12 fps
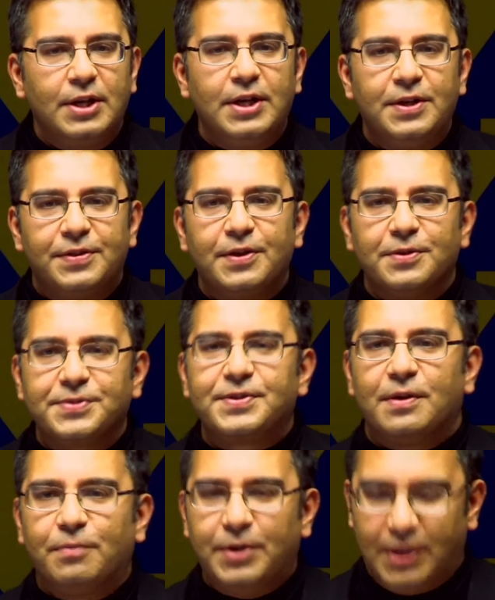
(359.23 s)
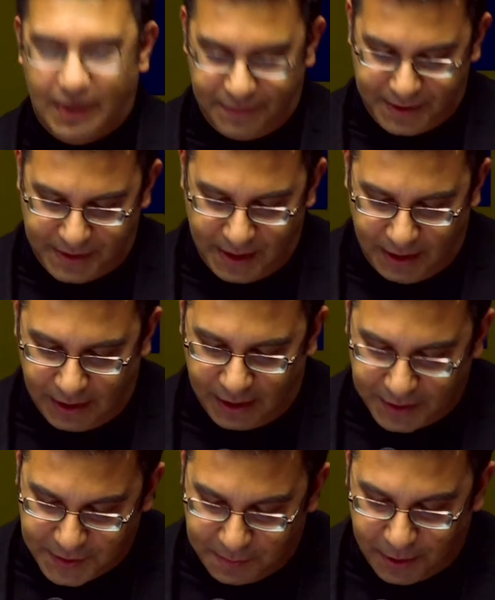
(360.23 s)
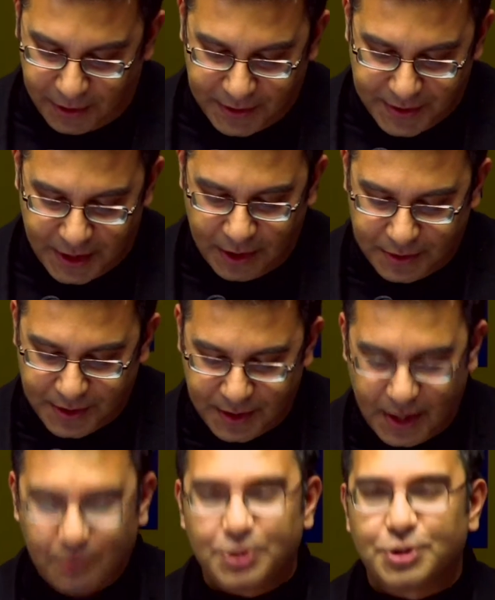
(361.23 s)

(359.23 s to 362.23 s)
ethos that we have seen and experienced here today,